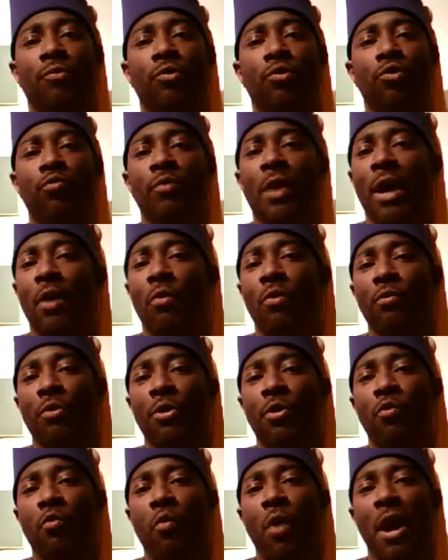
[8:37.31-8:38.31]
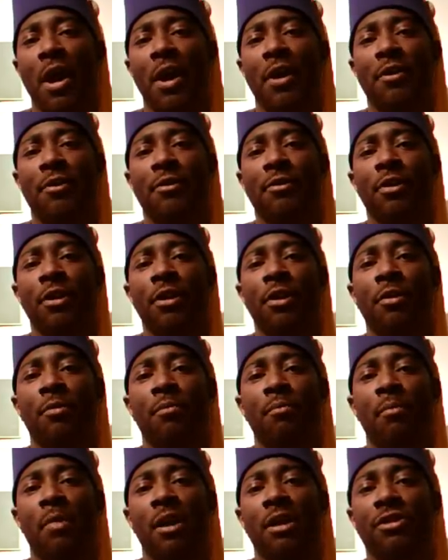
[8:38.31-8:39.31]
do not require
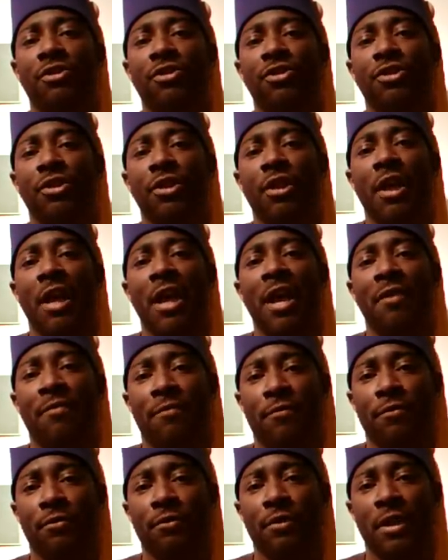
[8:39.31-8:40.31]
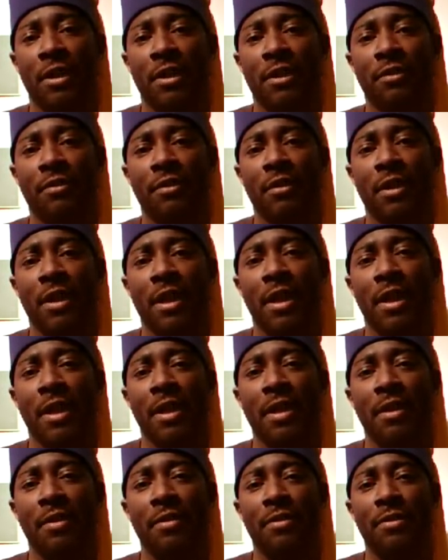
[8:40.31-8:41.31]
much effort in
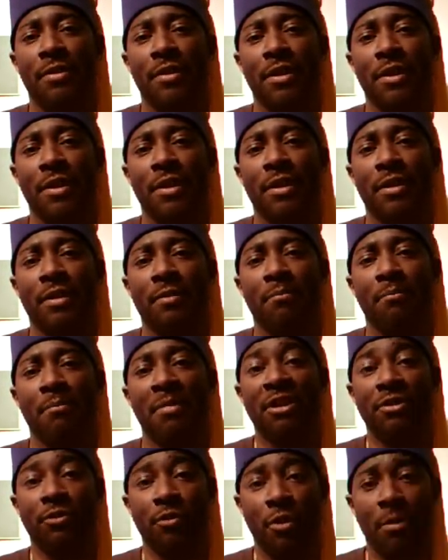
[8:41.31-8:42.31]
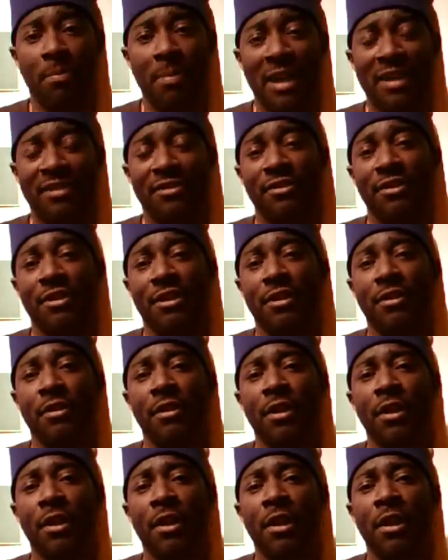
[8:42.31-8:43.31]
the mental capacity
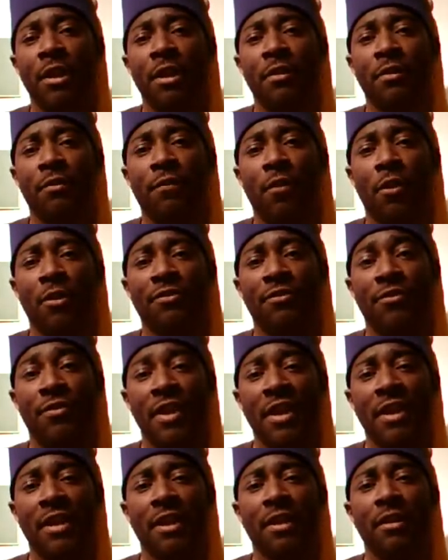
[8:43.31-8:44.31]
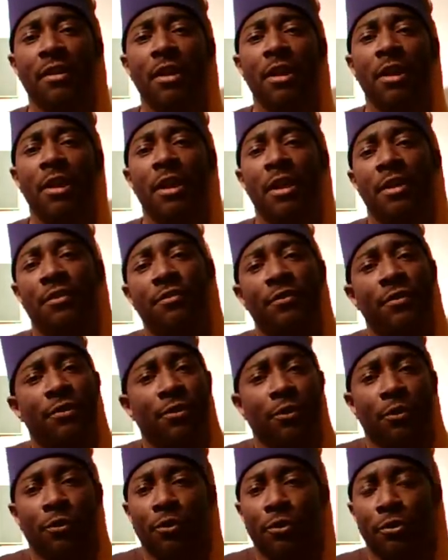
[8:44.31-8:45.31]
as far as thinking. It's
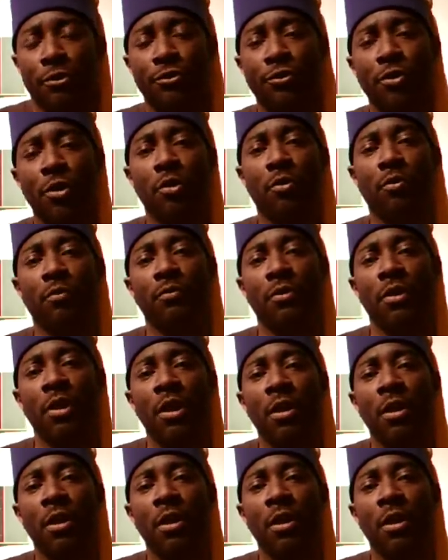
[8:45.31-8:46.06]
you're a drone.